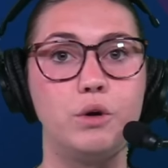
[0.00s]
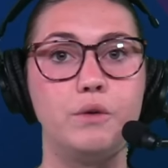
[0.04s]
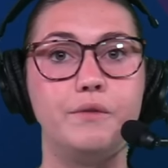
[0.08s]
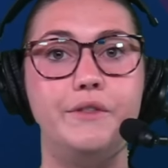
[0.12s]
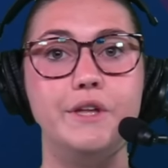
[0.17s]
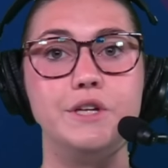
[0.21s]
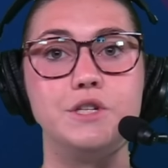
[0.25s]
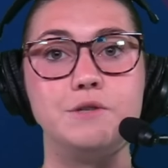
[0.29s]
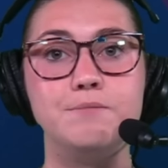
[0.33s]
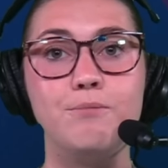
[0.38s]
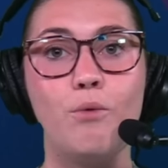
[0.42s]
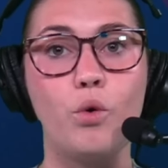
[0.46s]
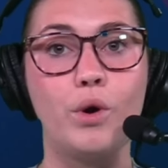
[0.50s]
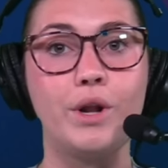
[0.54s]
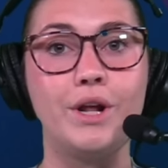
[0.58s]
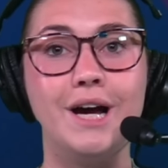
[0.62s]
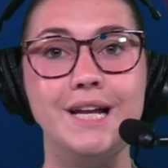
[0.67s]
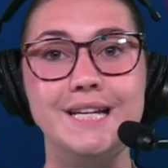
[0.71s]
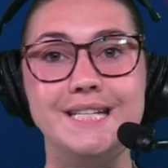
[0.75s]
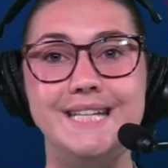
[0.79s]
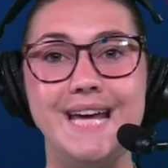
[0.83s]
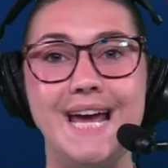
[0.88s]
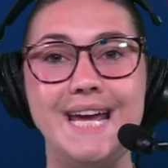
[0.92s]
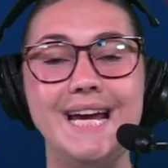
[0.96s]
this morning
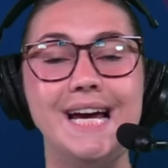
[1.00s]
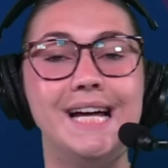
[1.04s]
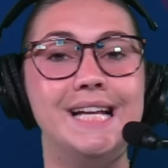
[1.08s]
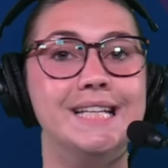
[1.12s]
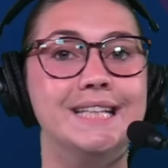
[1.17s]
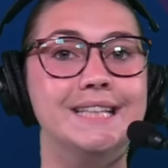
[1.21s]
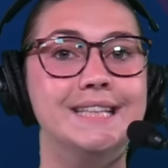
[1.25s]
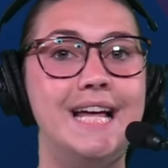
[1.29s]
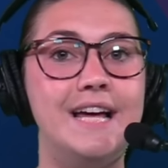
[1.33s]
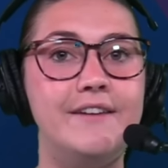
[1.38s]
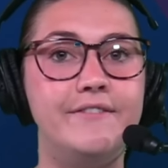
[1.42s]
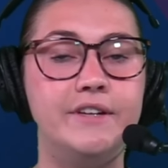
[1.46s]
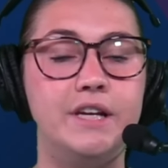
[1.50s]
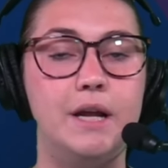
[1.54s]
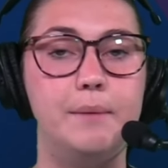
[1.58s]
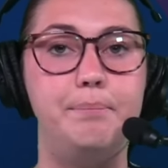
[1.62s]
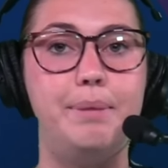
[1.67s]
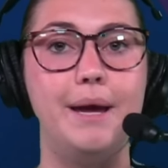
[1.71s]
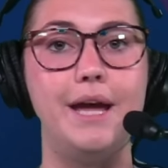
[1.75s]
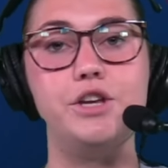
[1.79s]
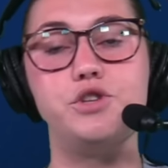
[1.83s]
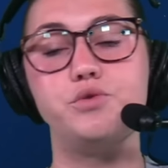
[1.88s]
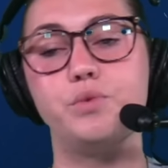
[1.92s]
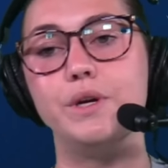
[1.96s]
on day 11 of
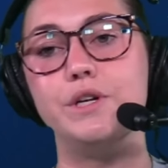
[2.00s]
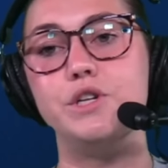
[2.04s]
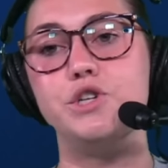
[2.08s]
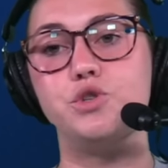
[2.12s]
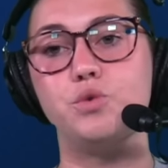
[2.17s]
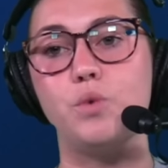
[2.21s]
Patriots